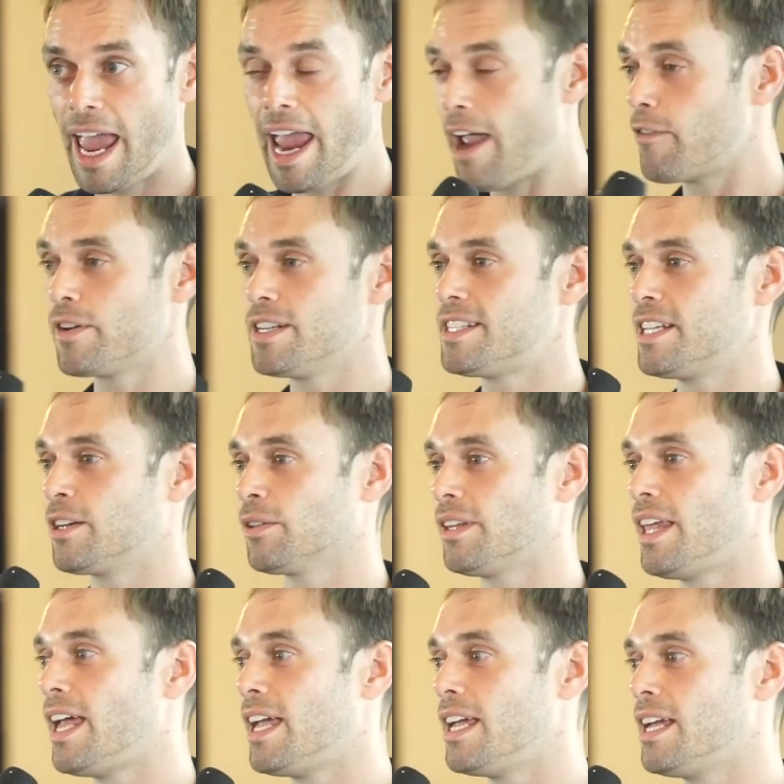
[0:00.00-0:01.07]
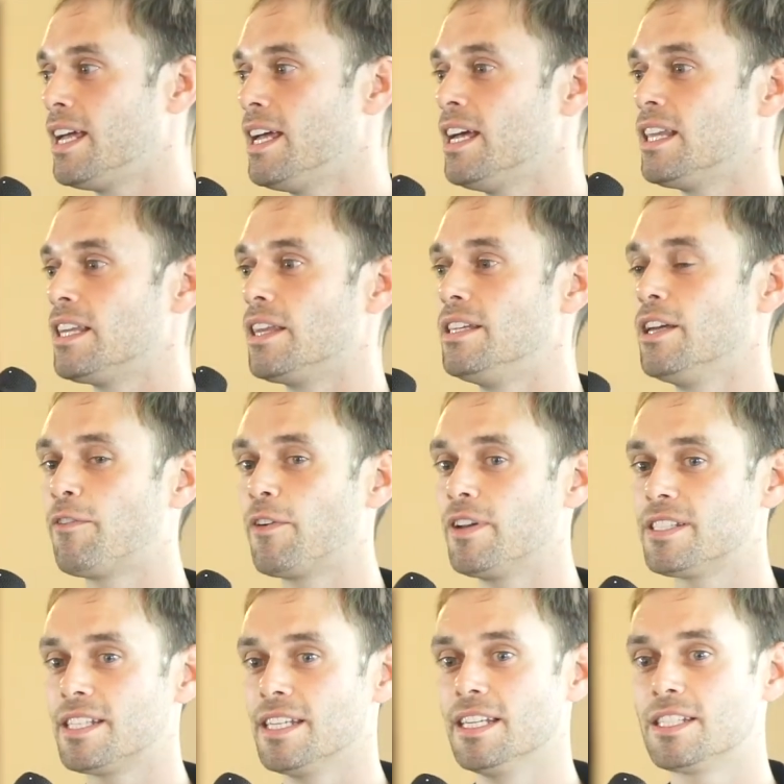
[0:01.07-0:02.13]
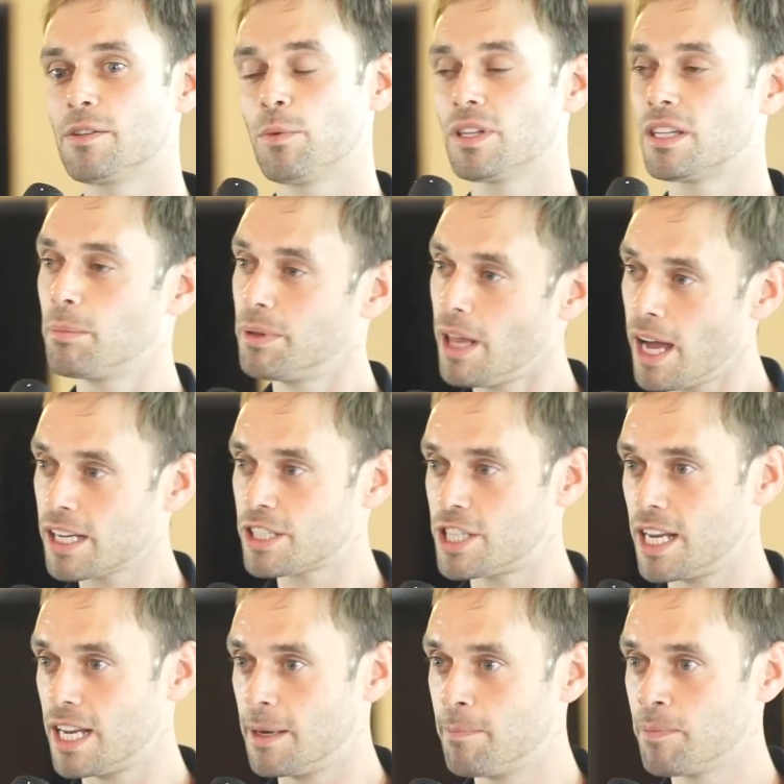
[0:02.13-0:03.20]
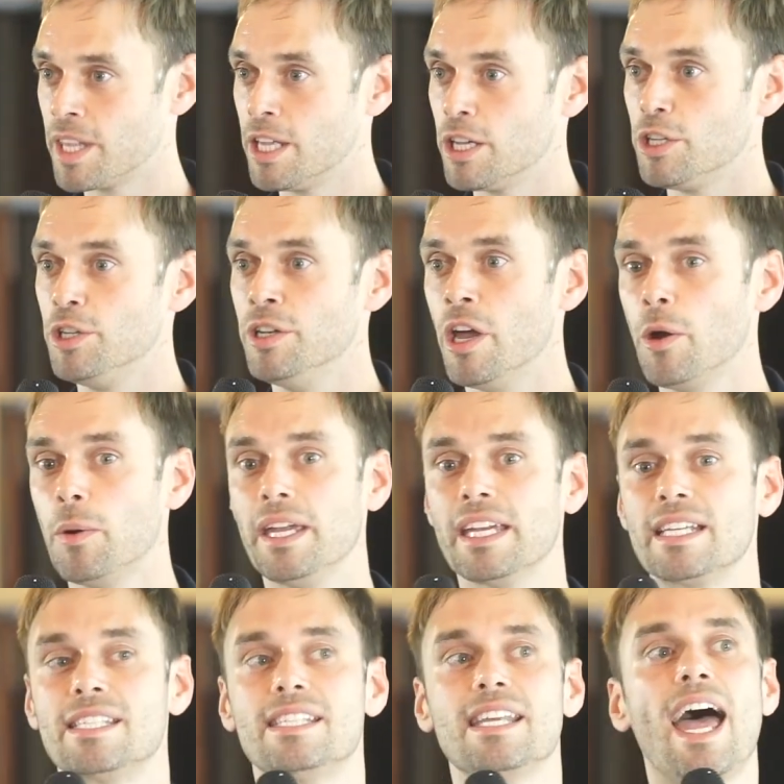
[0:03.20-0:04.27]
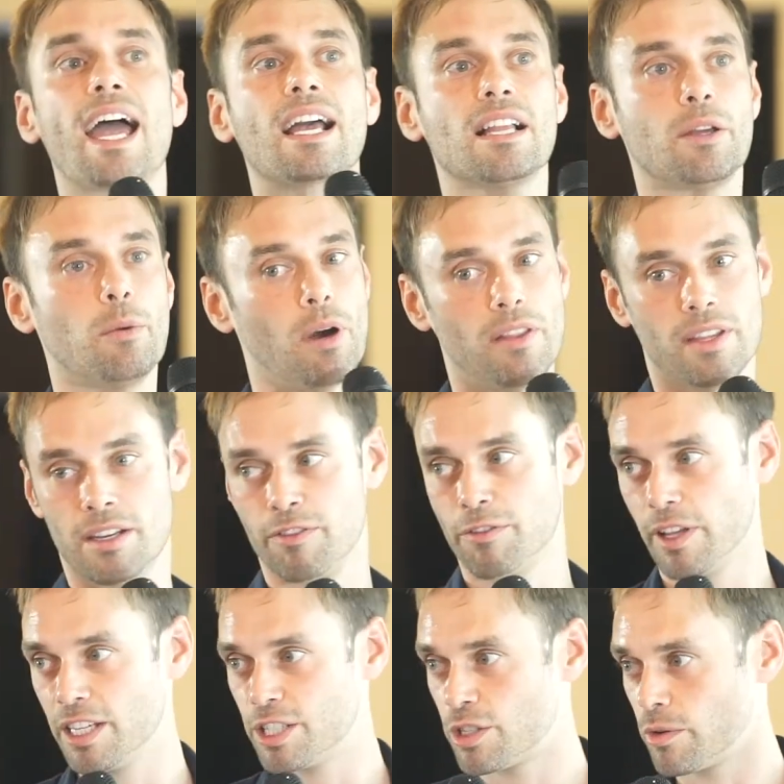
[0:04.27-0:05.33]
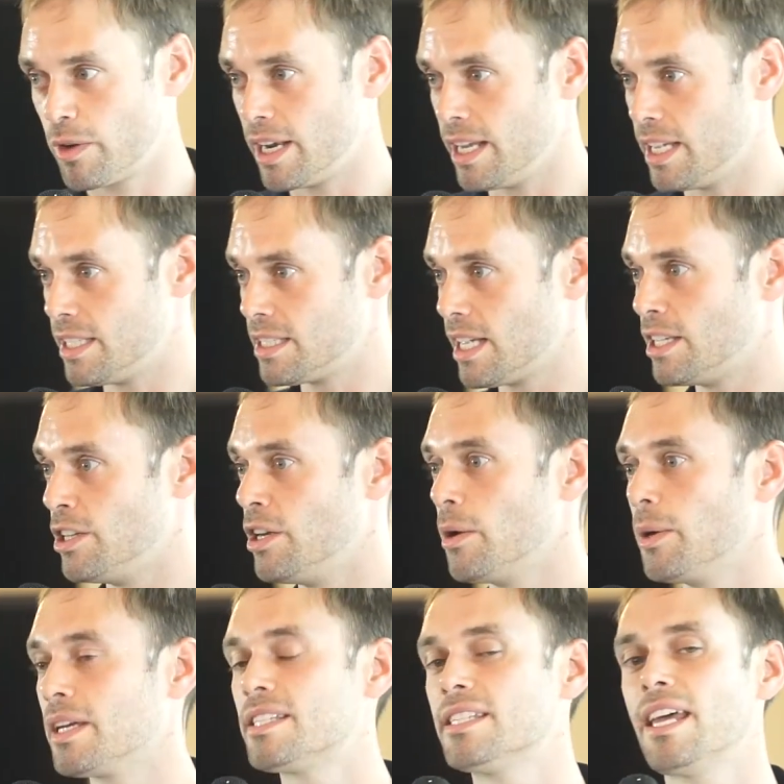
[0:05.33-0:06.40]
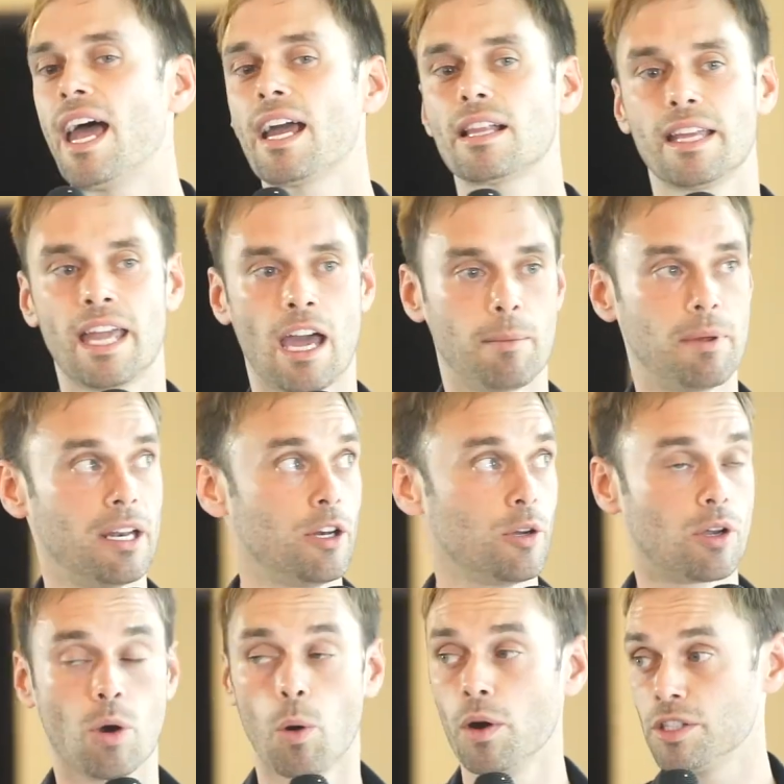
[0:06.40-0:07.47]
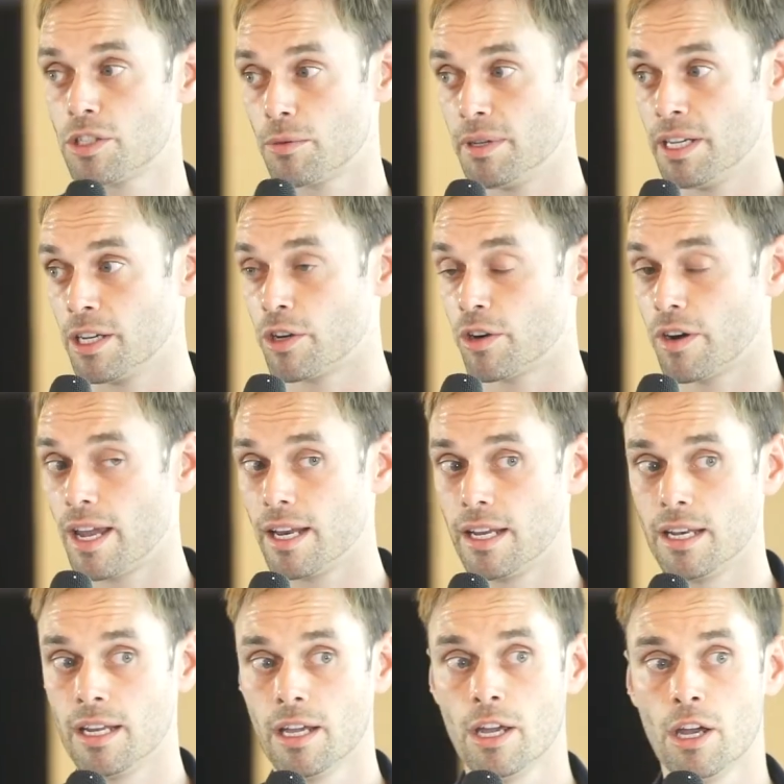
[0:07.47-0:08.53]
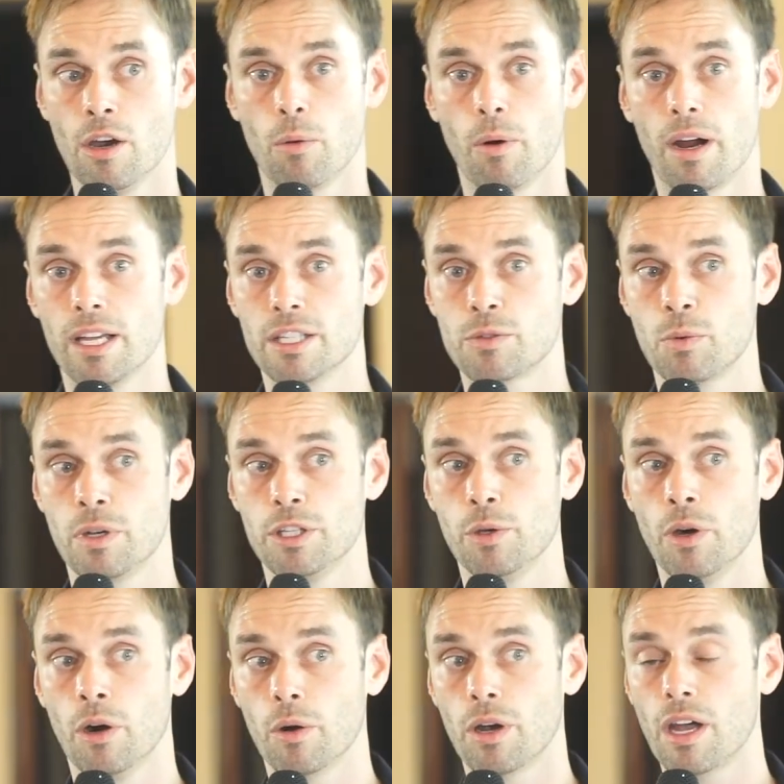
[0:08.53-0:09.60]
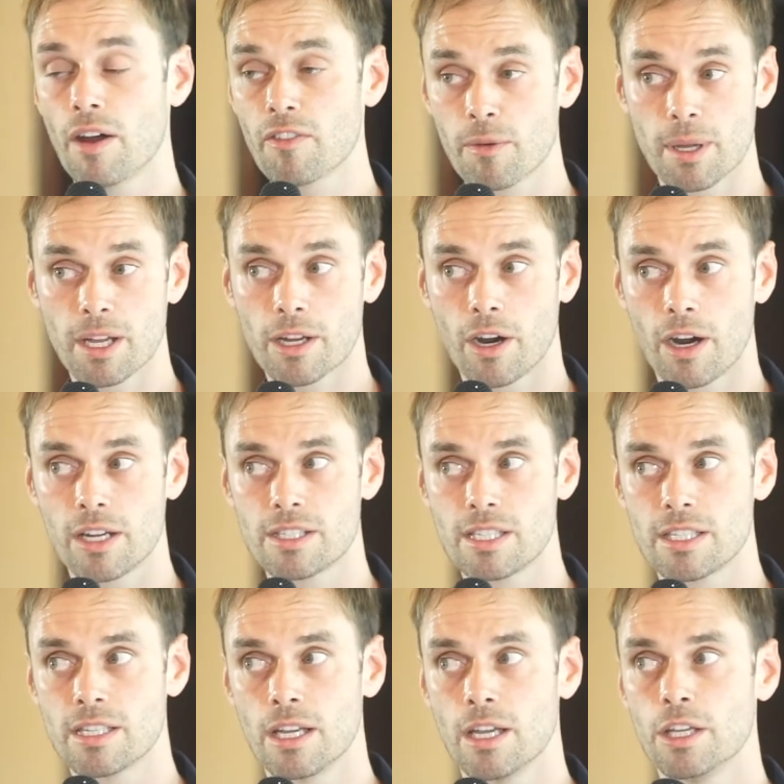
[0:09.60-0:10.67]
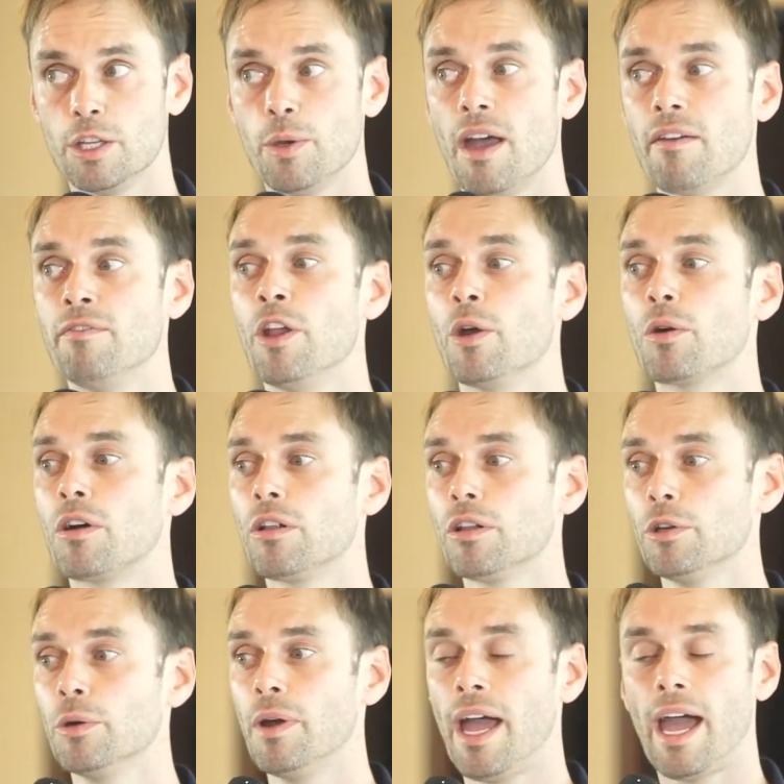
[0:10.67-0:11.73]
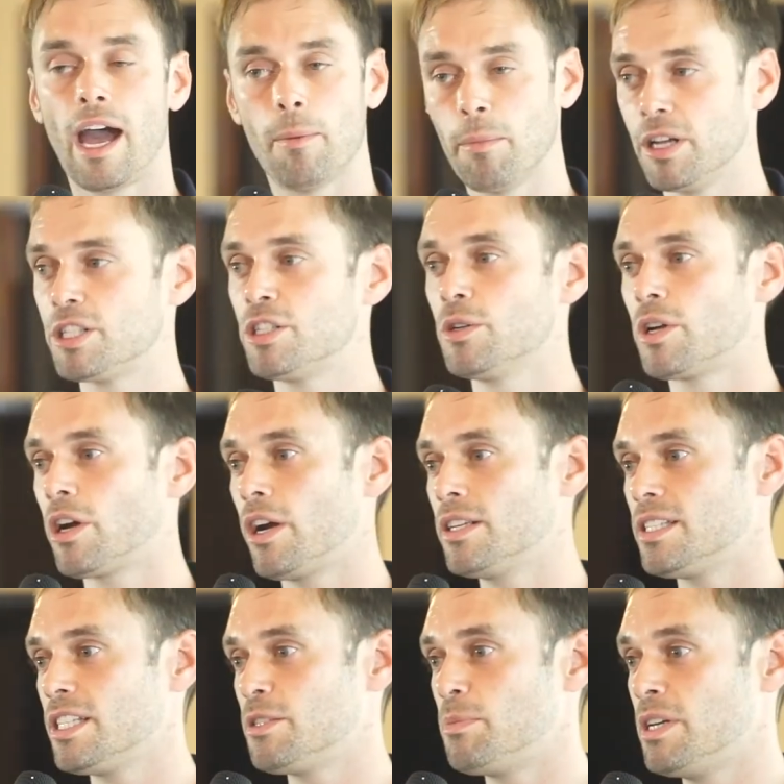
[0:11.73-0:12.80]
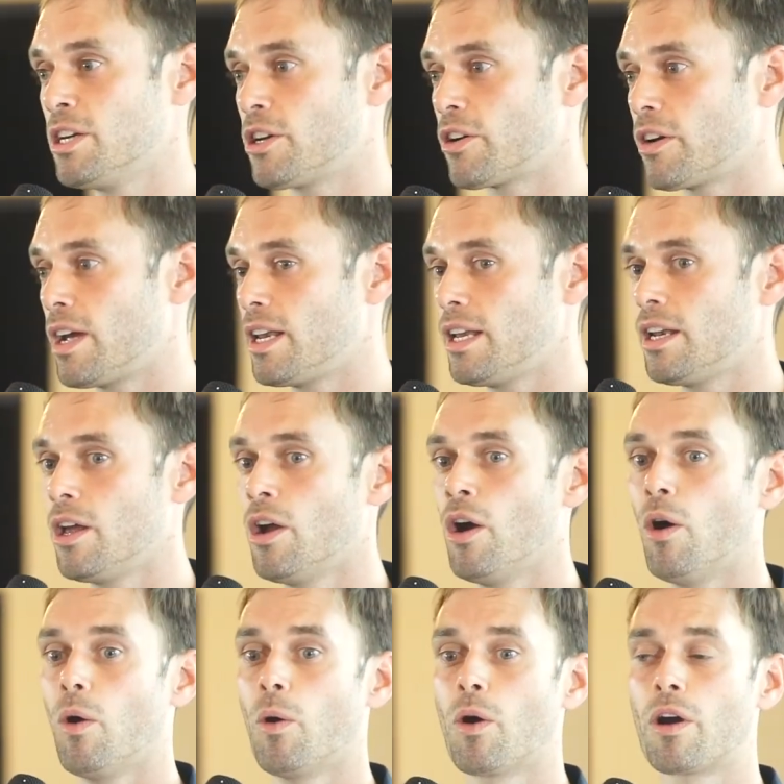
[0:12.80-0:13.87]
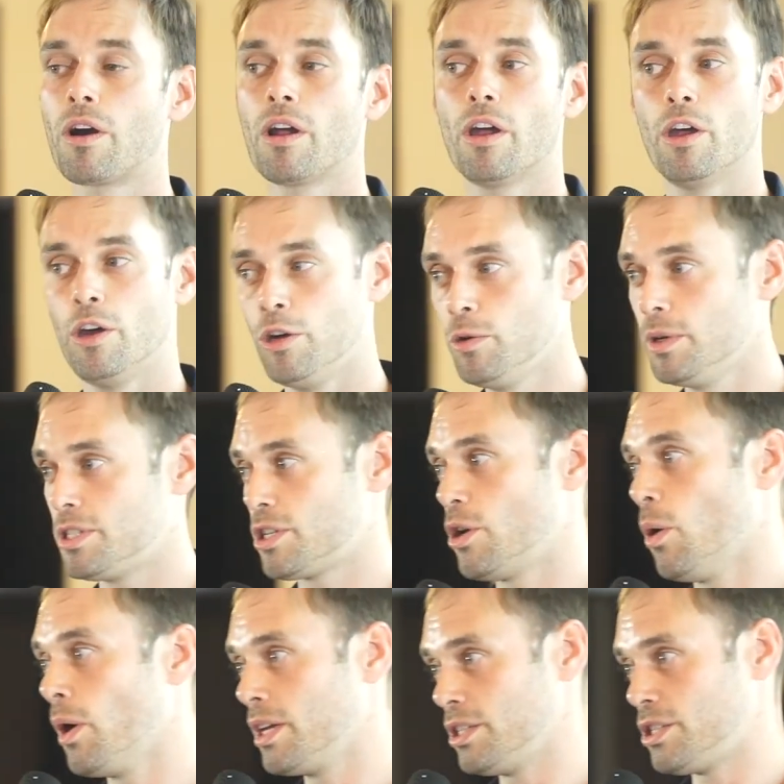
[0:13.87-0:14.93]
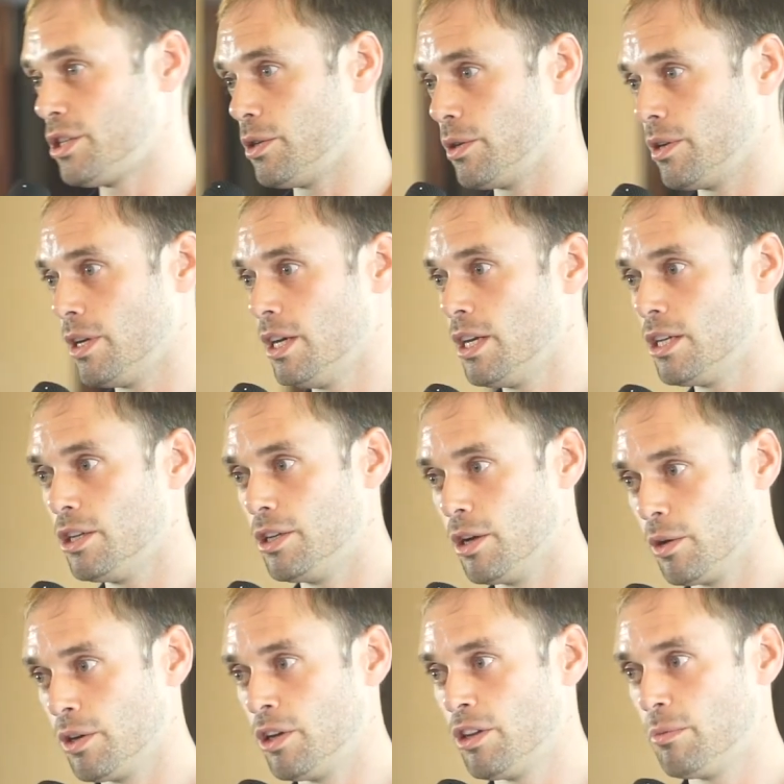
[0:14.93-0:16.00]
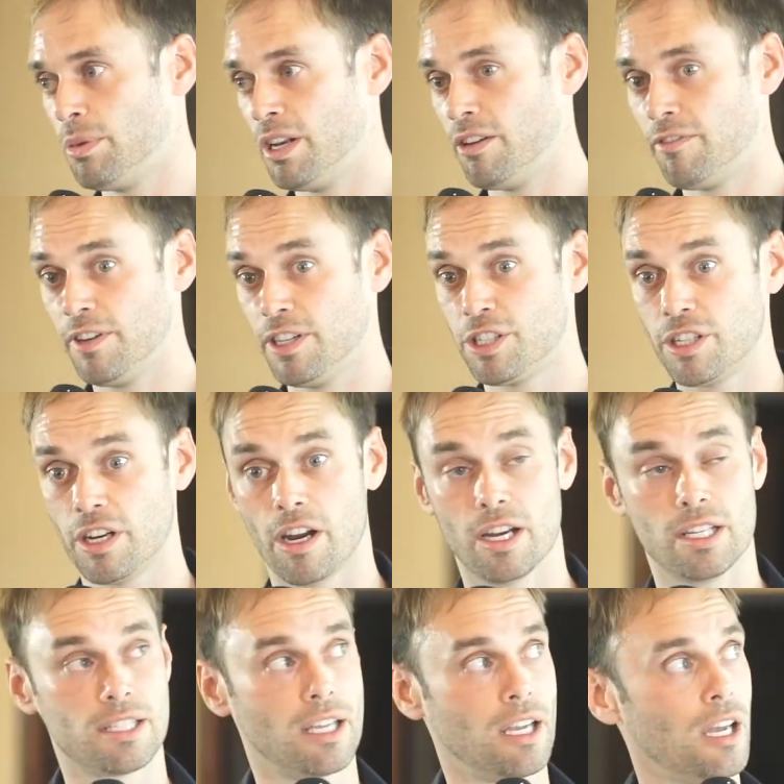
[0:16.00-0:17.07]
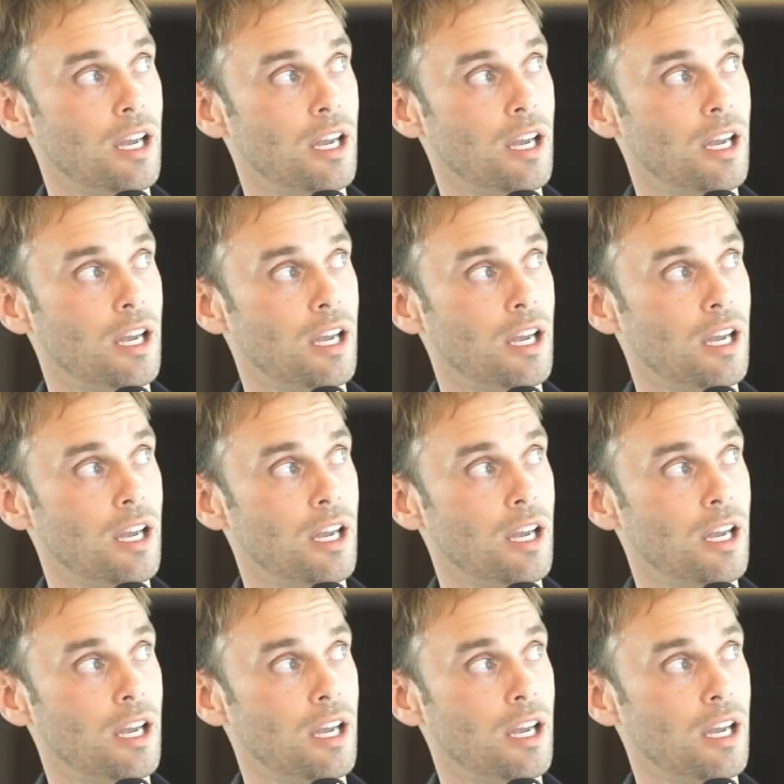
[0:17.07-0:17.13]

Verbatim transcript: every single day. The difference is with the blockchain, you know exactly what the inflation rate is and you know exactly how many new coins are being created. Whereas when you hold government currencies, you have no clue how much new currency is being created or who it's going to. You don't know the beneficiaries.